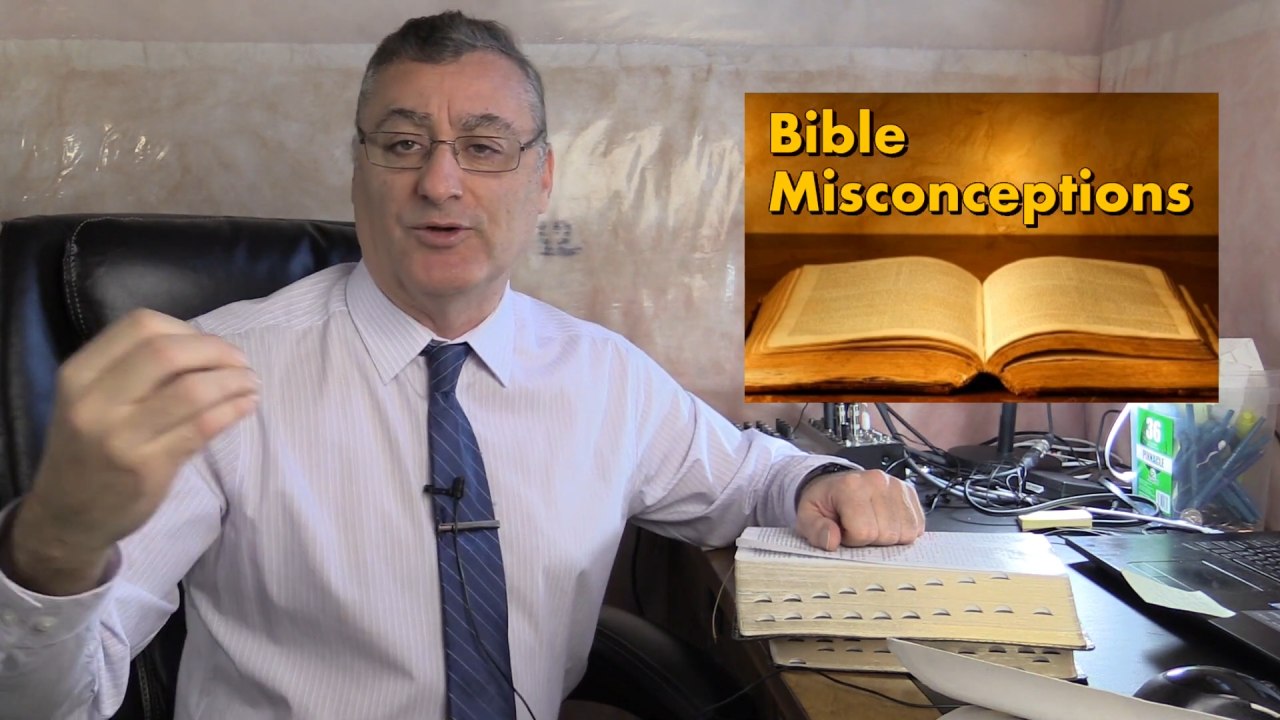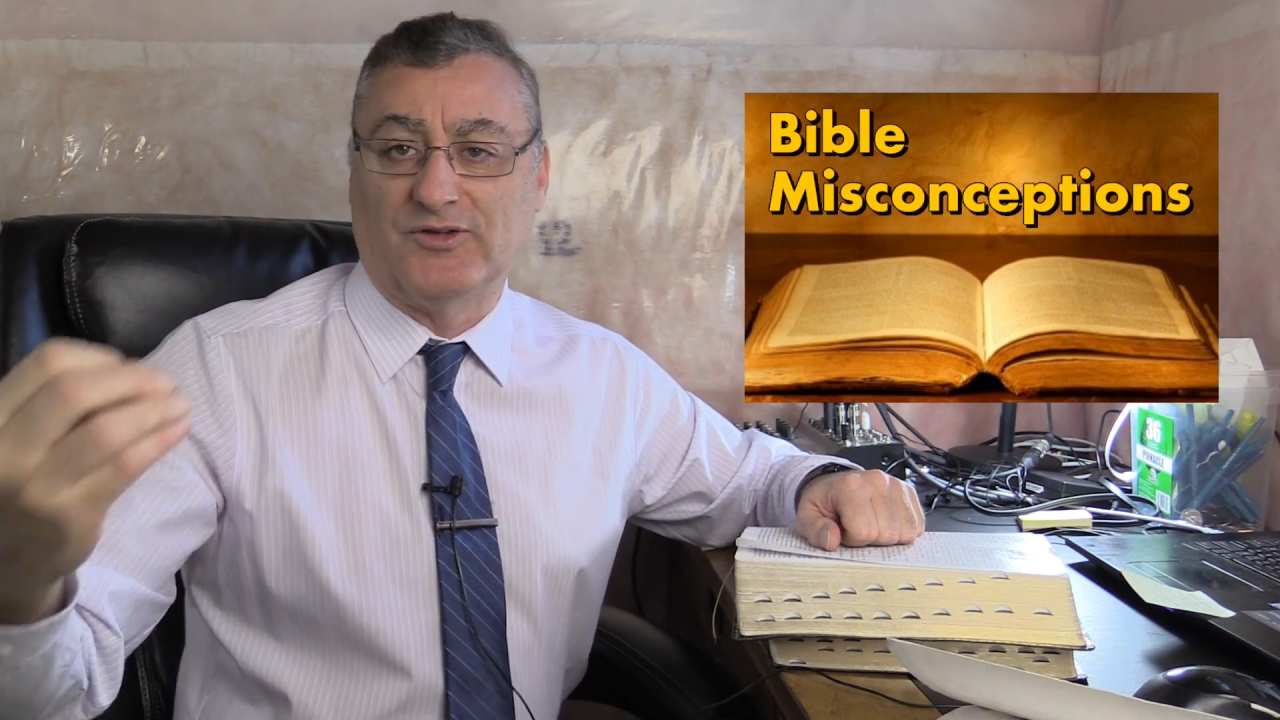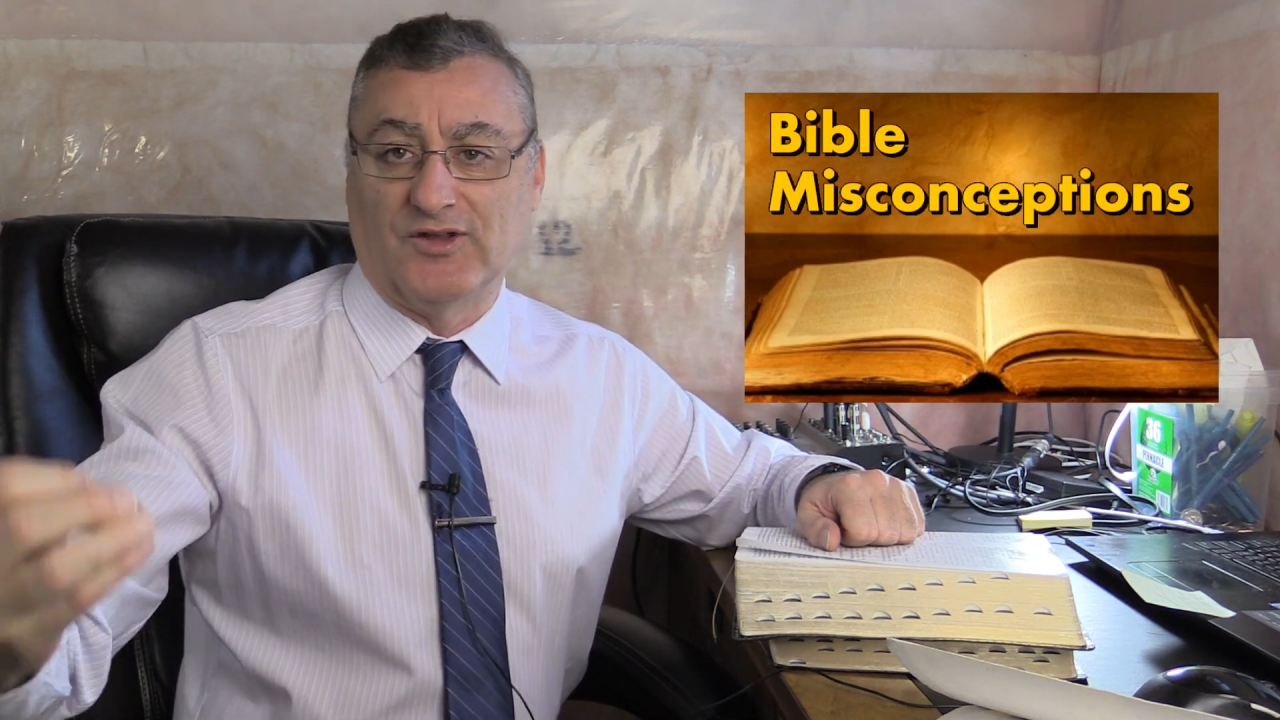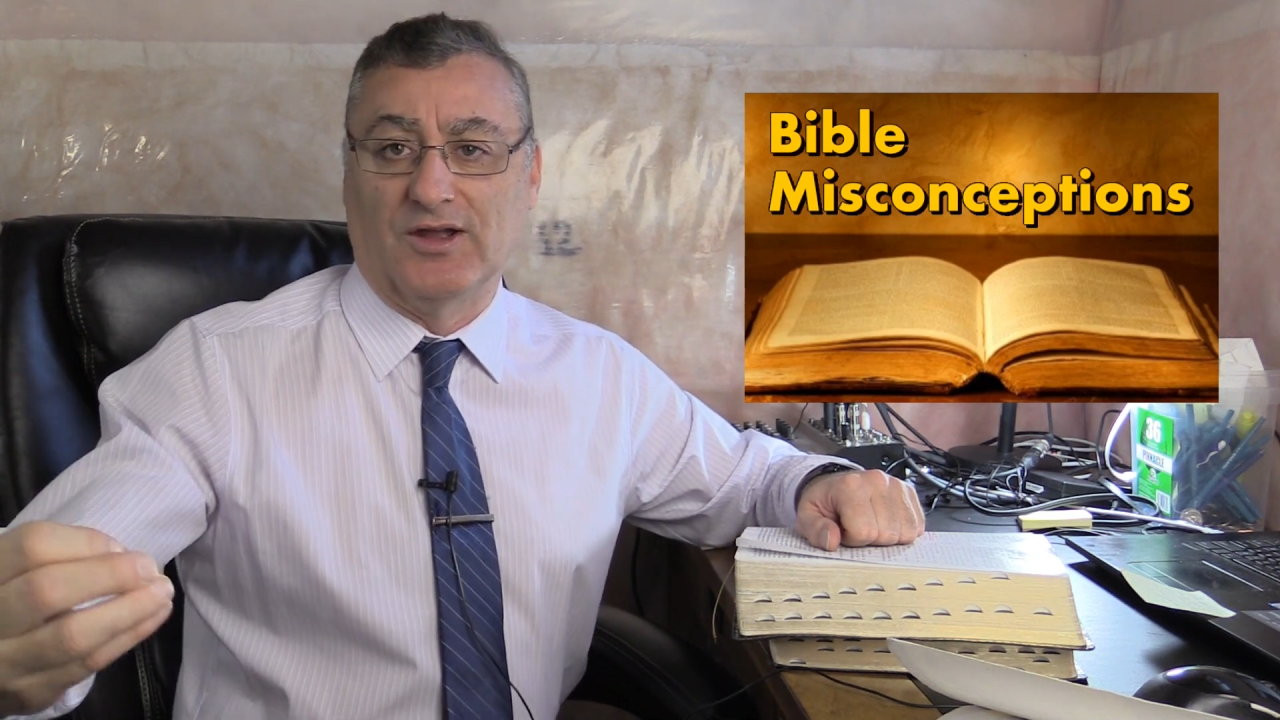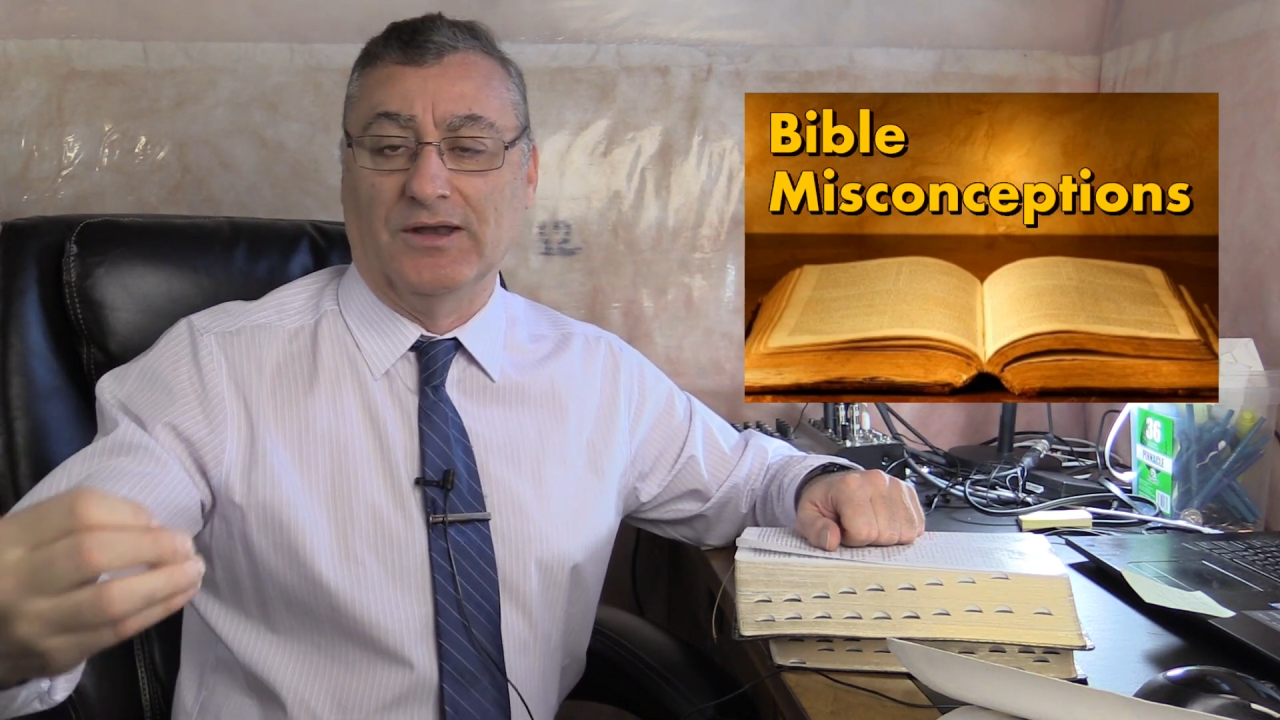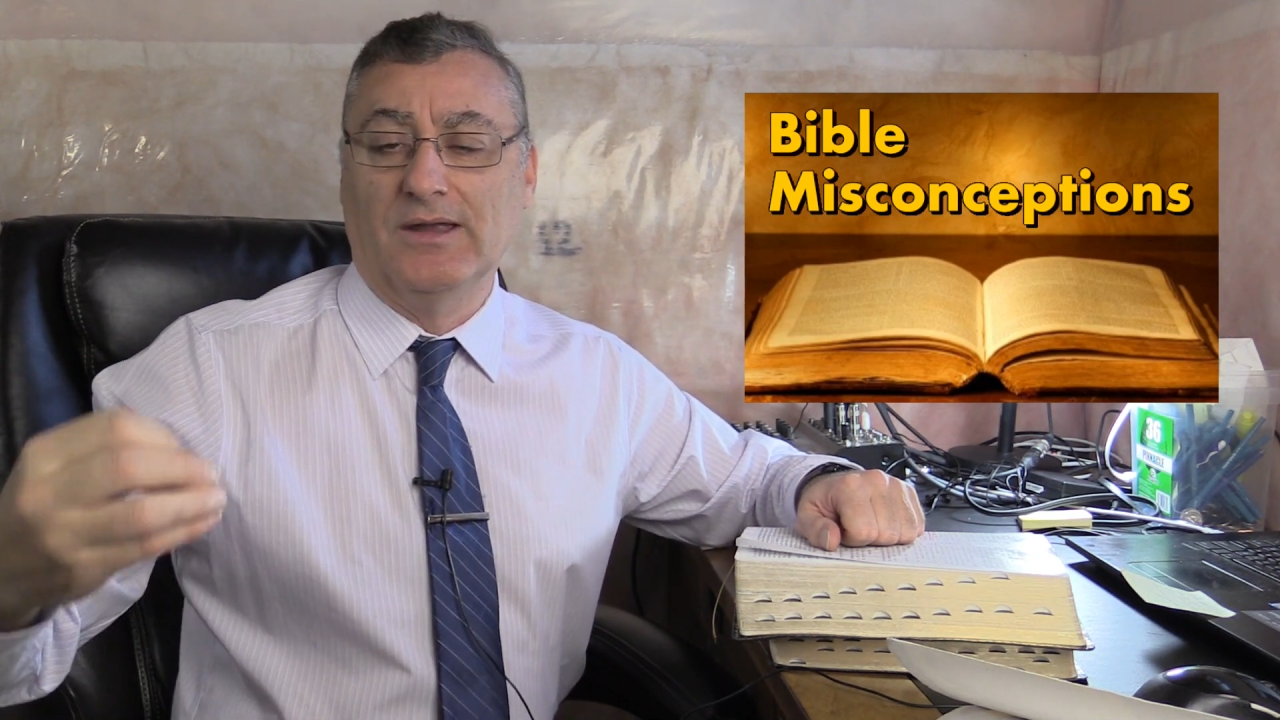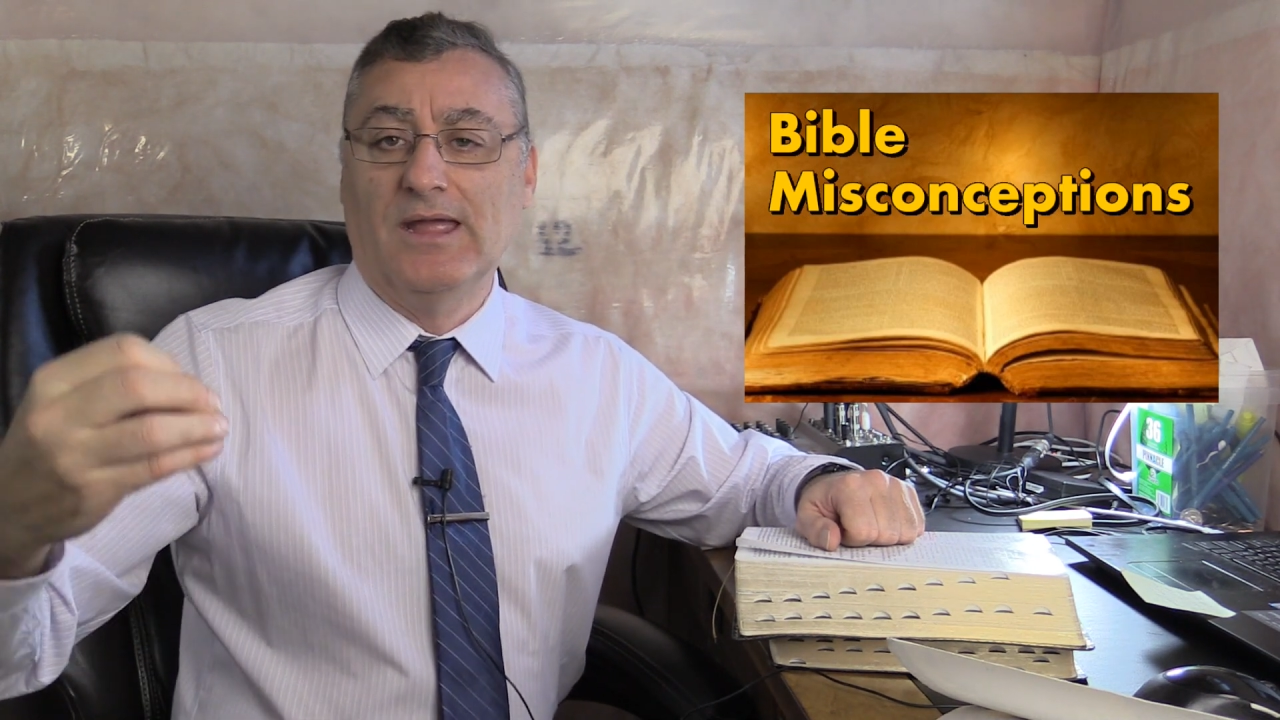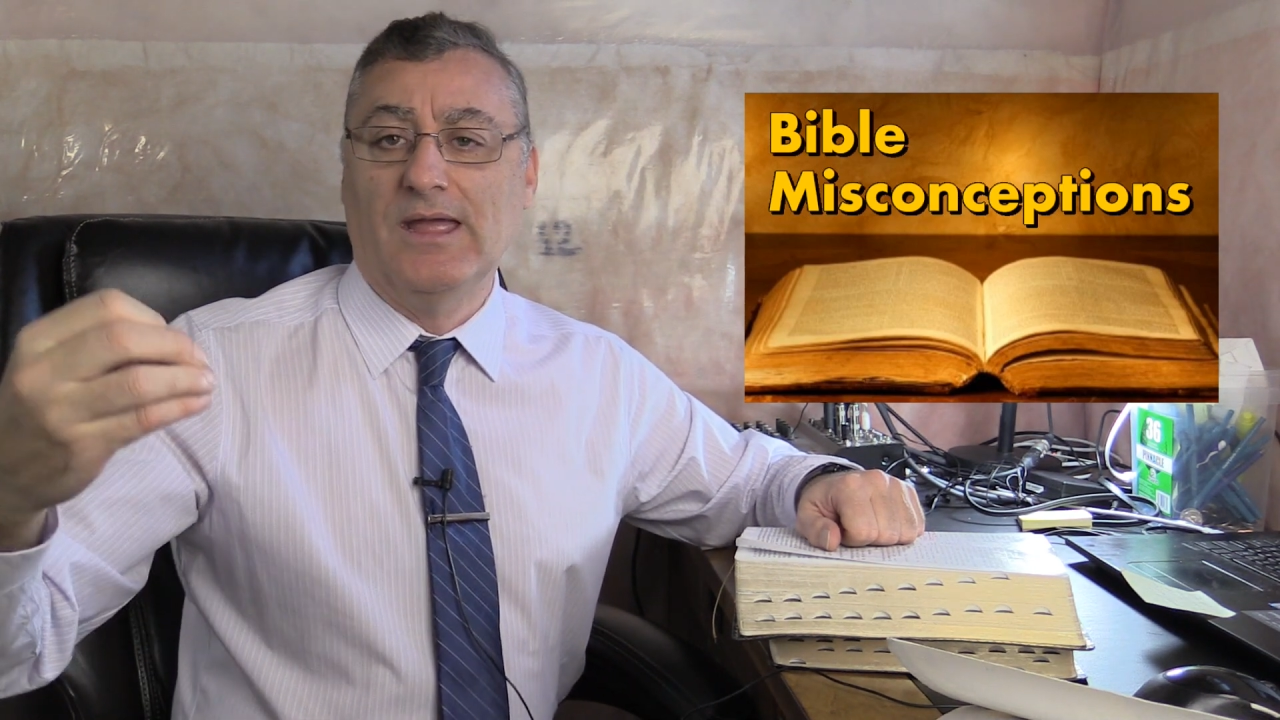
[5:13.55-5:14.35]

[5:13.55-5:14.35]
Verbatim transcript: her son